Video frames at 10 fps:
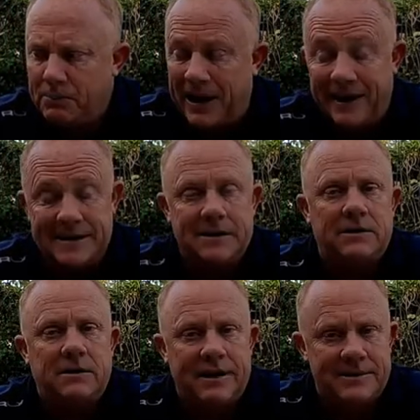but
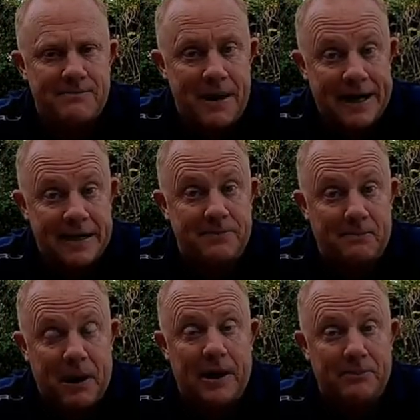it's made
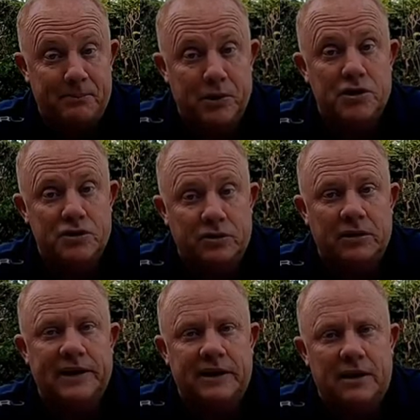by
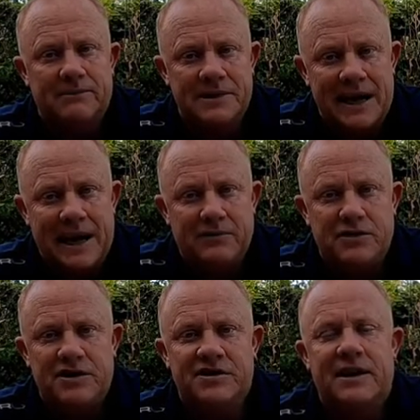Bushnell. It comes
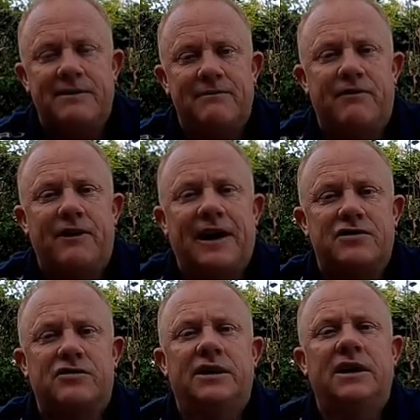out of the same
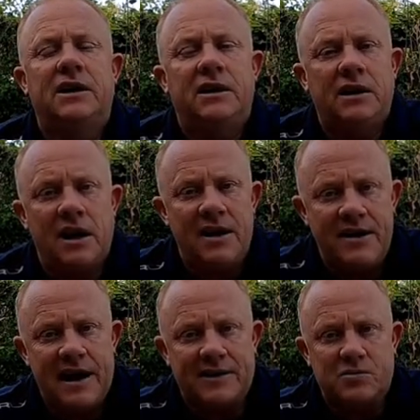factory,
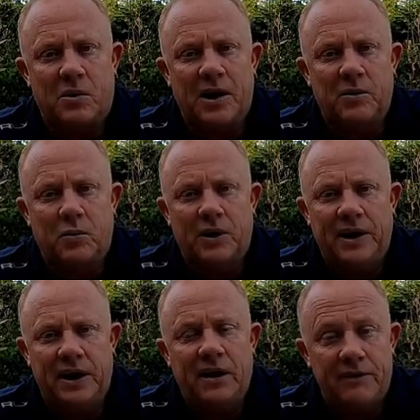and that's why
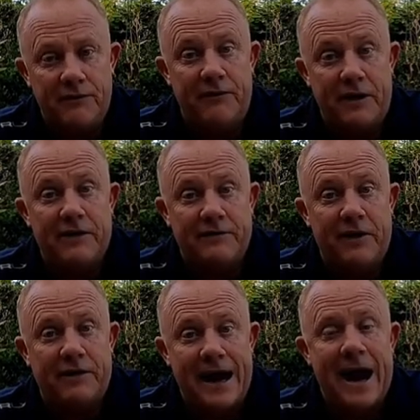we're very,
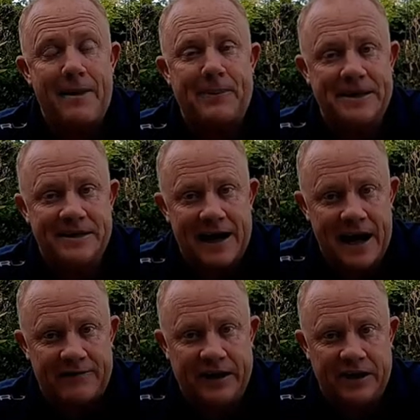very happy to
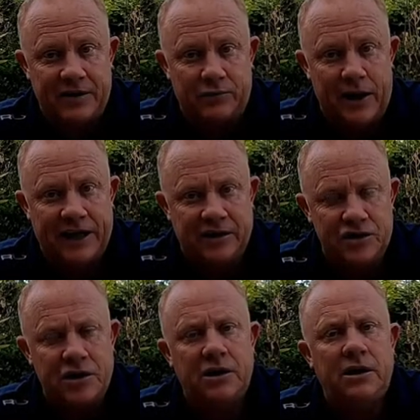have it in the
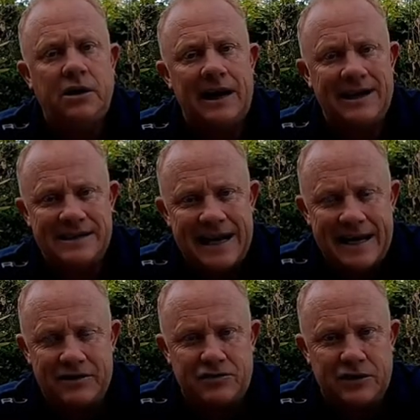range as an
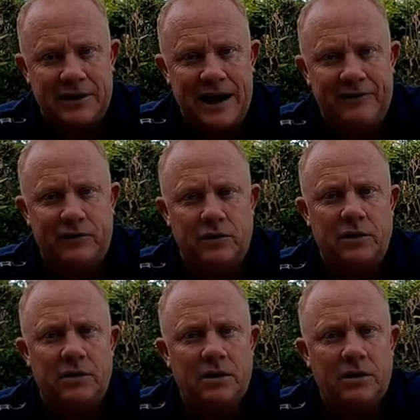entry level